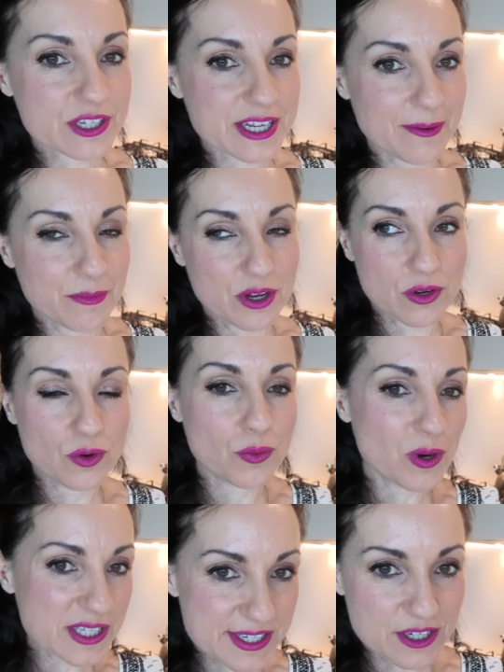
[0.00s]
someone who
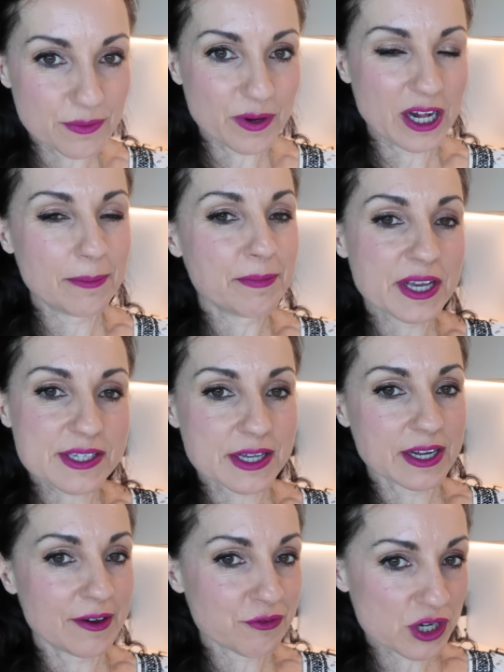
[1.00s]
once in a while makes
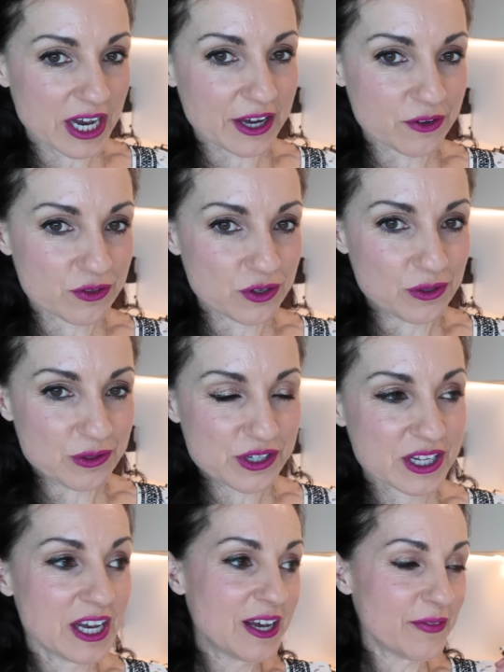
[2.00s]
an avocado toast.